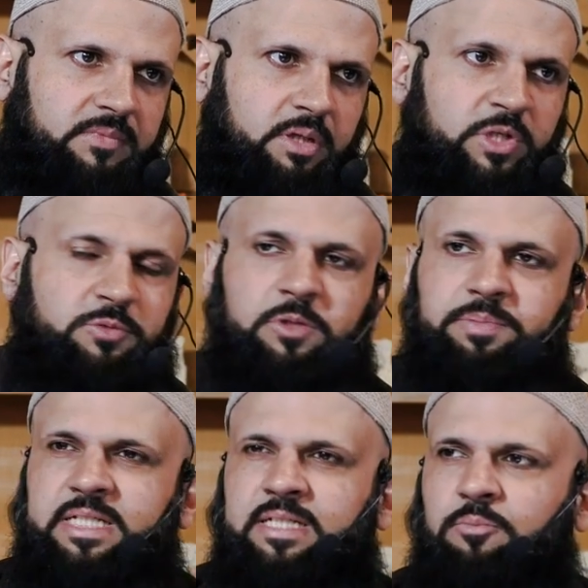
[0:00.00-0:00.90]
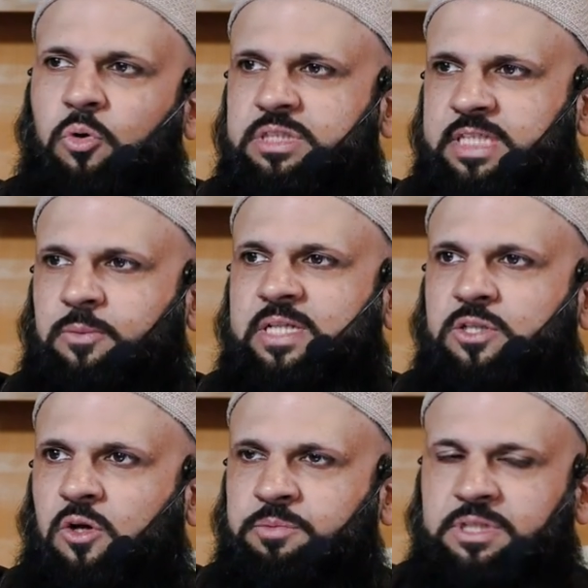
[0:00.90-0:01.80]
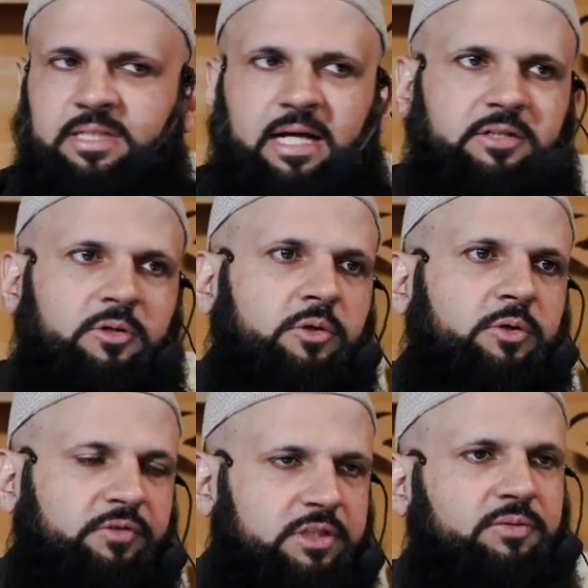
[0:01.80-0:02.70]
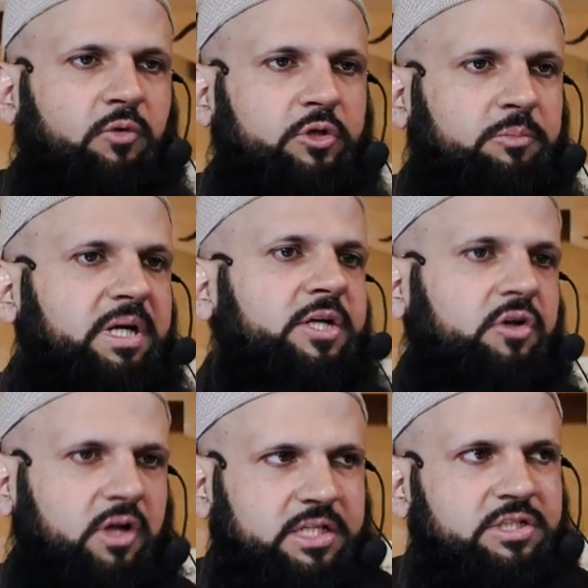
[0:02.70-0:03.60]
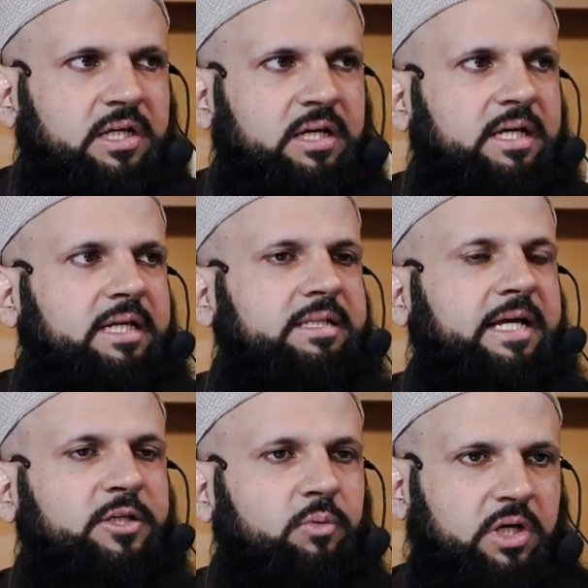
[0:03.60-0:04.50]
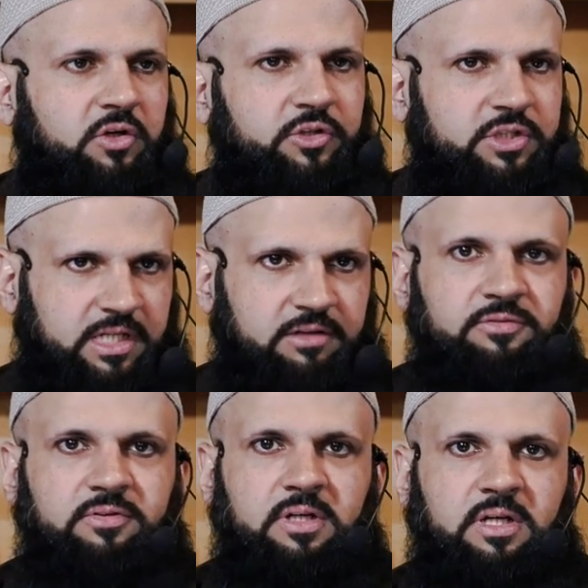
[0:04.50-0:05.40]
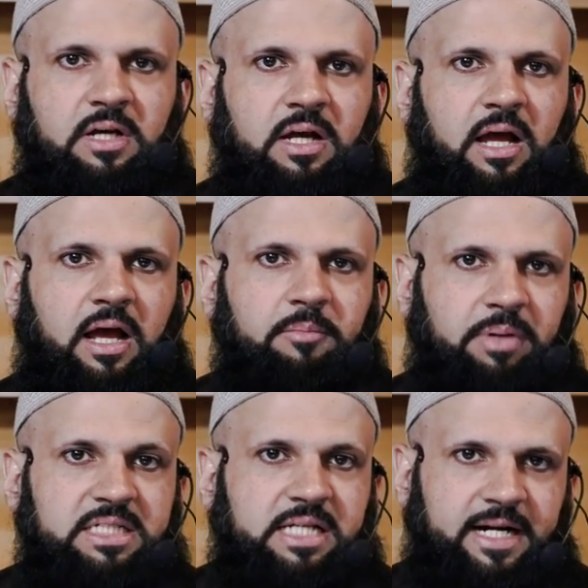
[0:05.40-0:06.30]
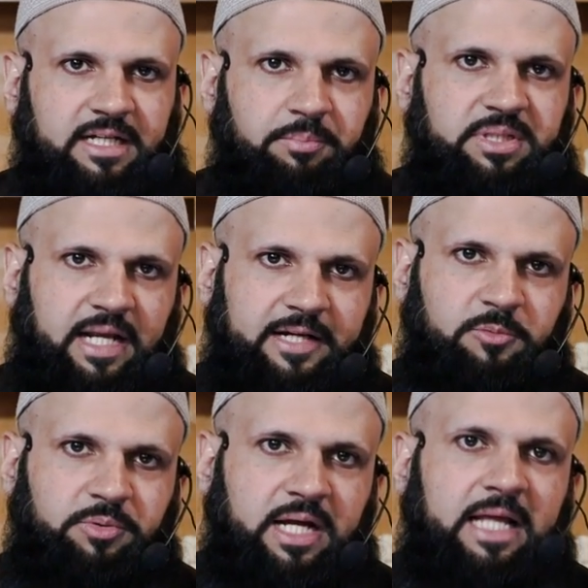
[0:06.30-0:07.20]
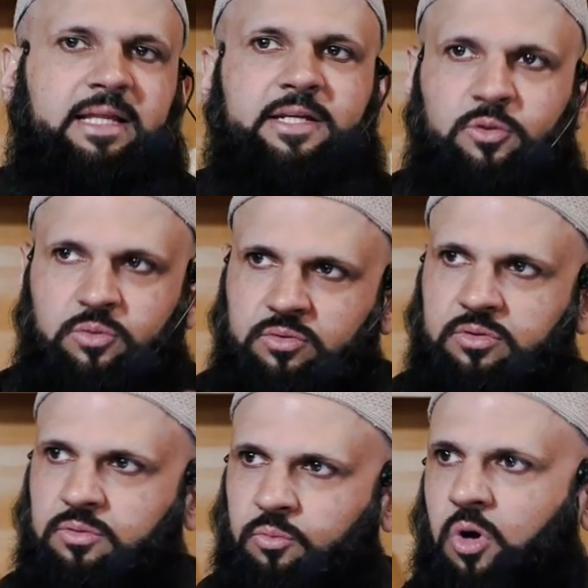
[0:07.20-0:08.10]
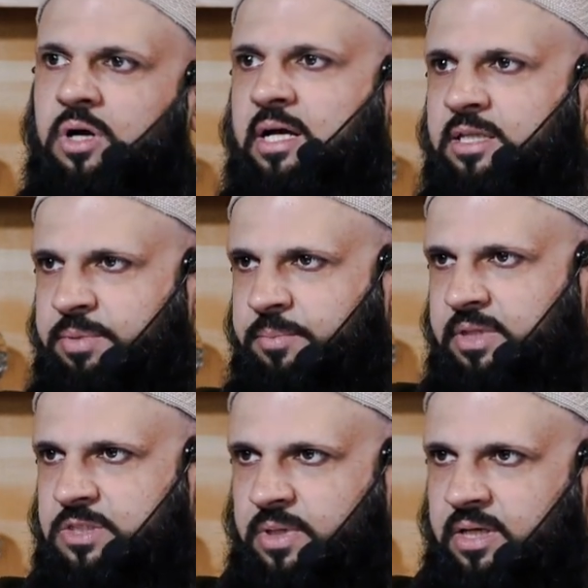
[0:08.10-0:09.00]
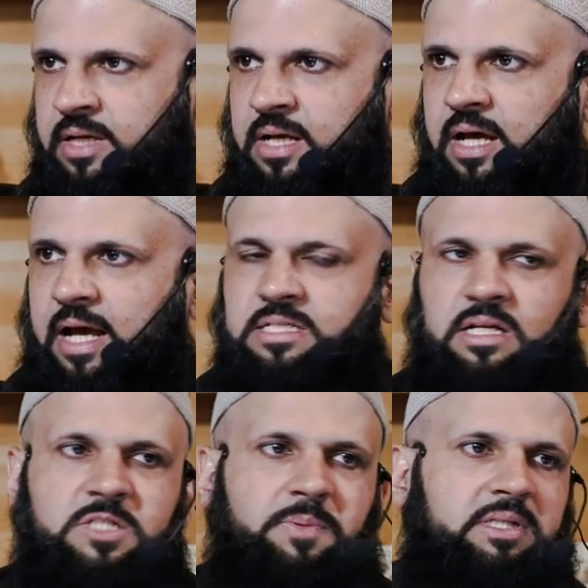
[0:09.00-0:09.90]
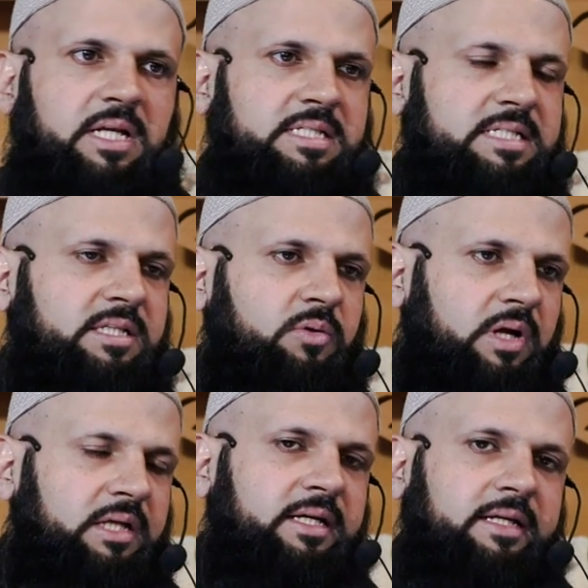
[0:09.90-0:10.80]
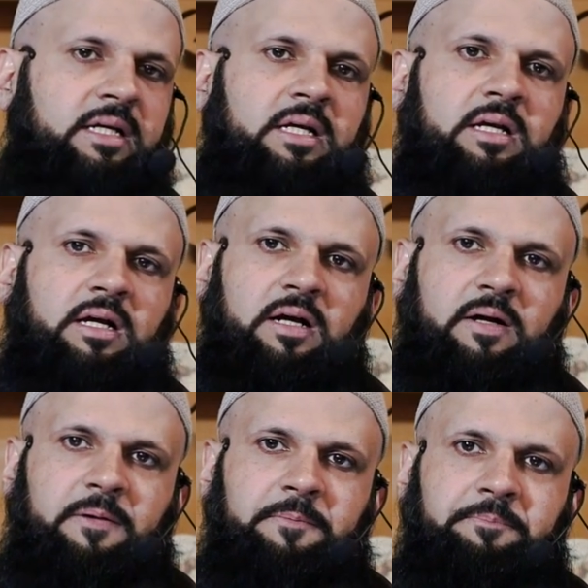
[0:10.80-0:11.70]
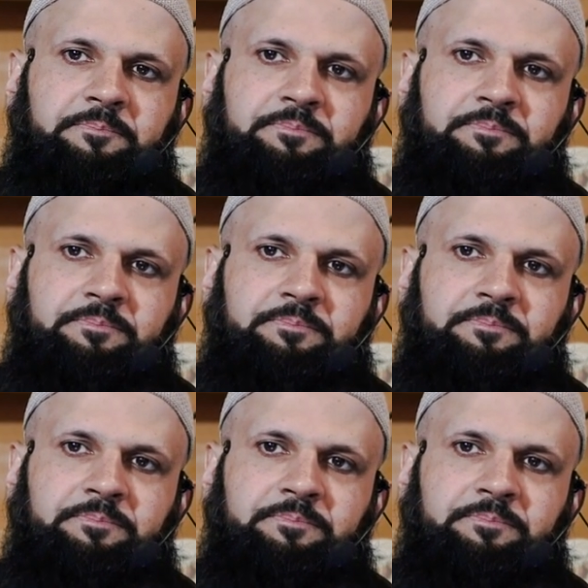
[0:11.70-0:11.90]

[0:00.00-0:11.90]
which would be the more sequential option that, you know, you first of all, you build your knowledge, then you work on yourself by standing up in the night to pray, and then you warn other people as well. As Allah subhanahu wa ta'ala says in the Quran that, uh,